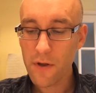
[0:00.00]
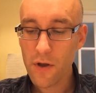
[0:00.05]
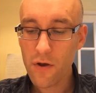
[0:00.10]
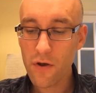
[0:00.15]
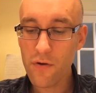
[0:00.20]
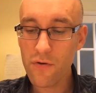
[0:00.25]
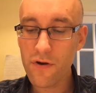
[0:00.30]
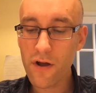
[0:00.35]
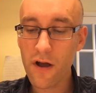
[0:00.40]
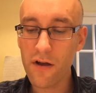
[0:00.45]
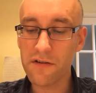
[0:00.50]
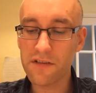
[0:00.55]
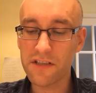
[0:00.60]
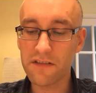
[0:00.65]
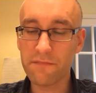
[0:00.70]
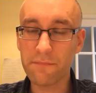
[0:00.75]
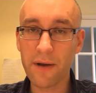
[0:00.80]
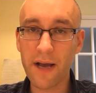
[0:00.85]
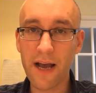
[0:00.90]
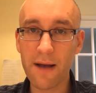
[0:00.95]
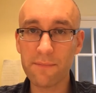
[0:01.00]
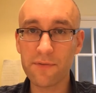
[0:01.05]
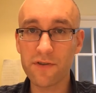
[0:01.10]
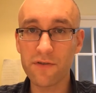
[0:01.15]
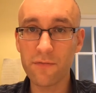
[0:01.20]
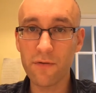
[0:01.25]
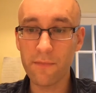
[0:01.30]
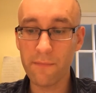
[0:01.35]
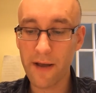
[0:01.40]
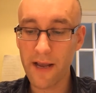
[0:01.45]
Who knows if perhaps
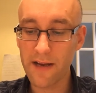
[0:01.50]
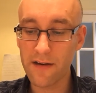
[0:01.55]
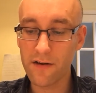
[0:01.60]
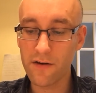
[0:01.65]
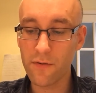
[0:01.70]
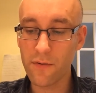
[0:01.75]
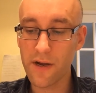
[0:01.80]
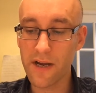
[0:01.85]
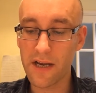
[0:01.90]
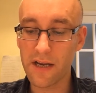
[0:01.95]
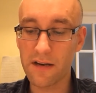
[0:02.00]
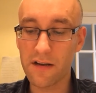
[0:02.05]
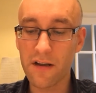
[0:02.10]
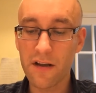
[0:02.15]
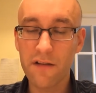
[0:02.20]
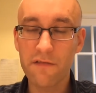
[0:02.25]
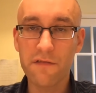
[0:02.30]
you were made queen